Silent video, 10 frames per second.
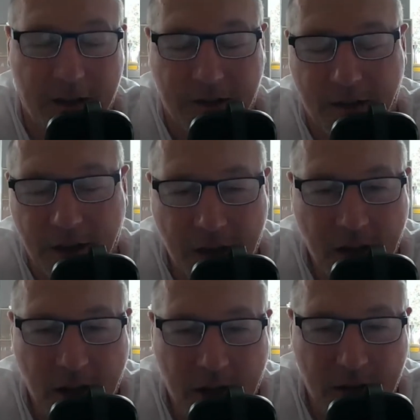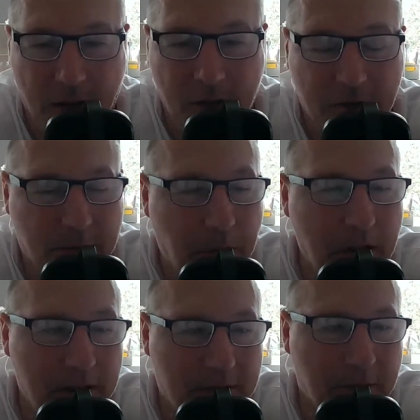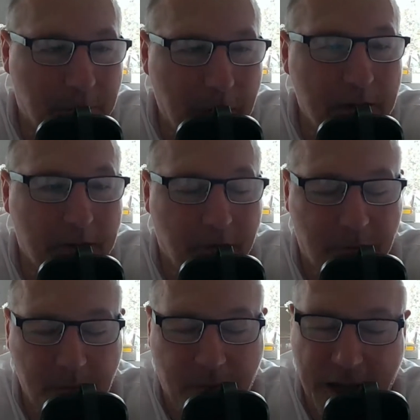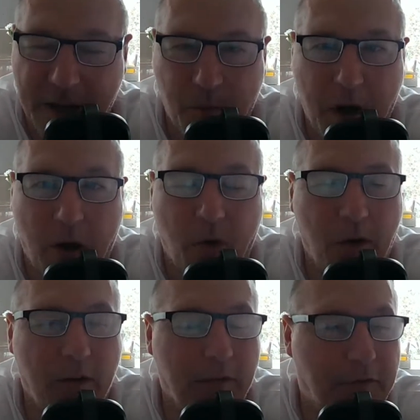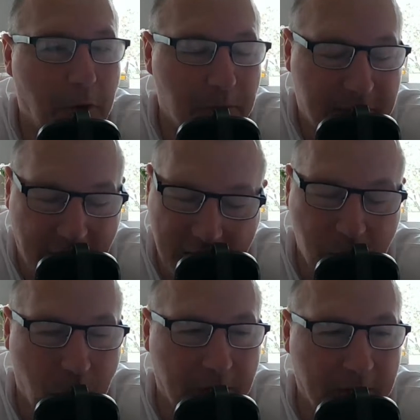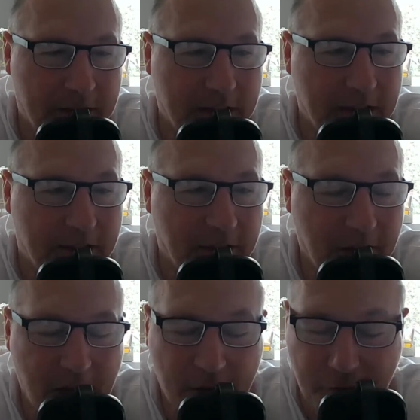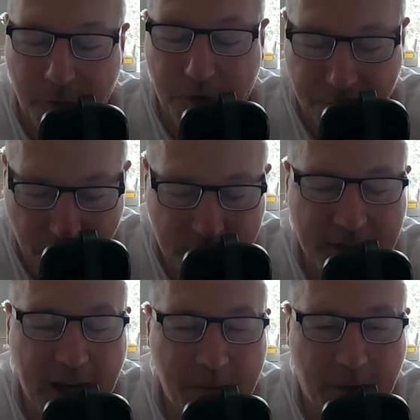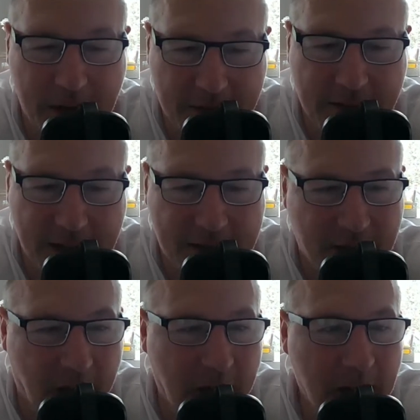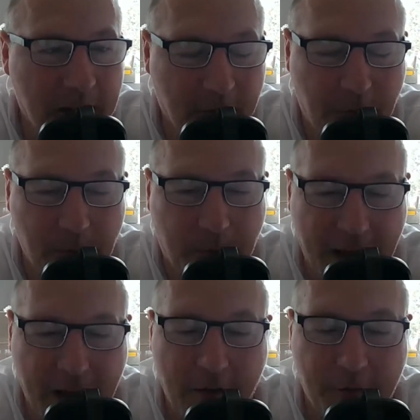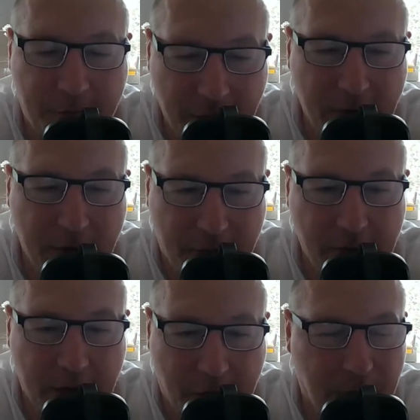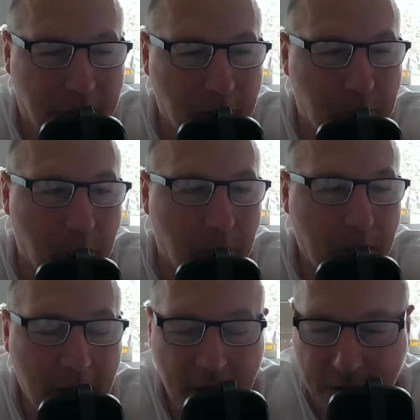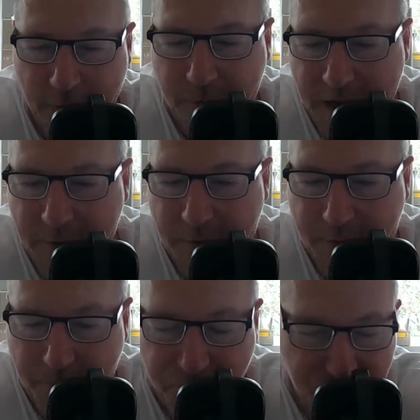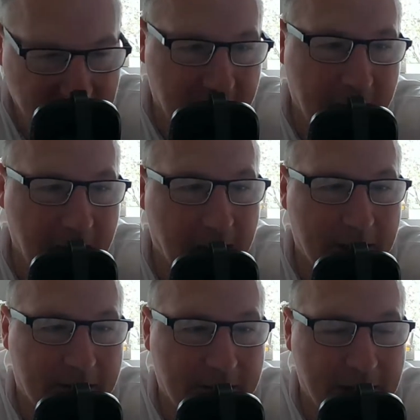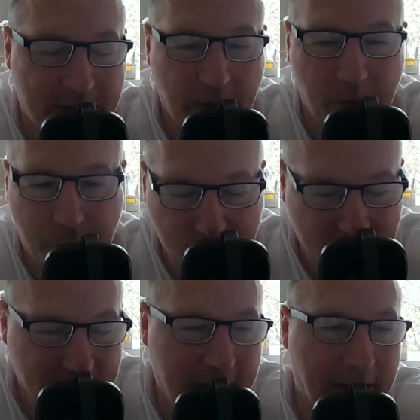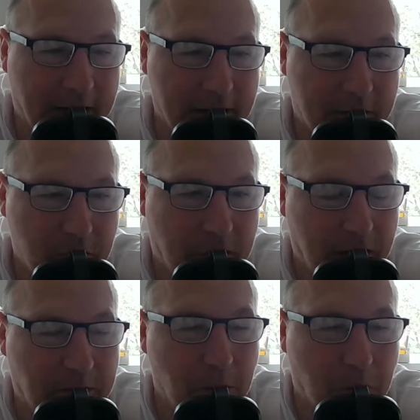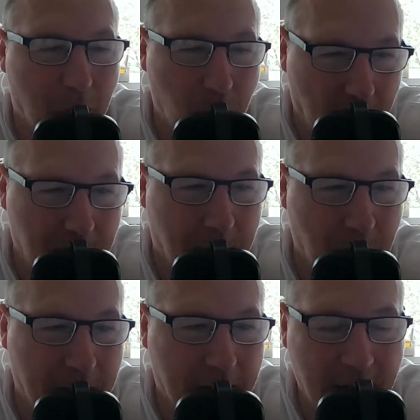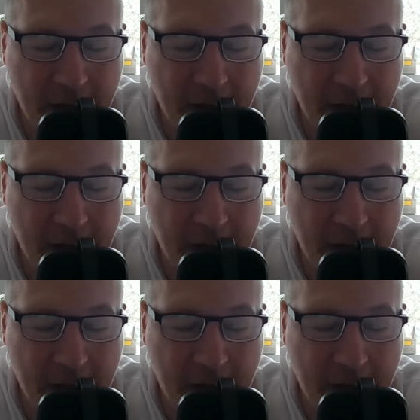And Spurs have been playing well from day one this season. From the first game against Leicester, they've been playing very, very good football. They've played brilliantly against Leicester, brilliantly against Newcastle, and got 1 point.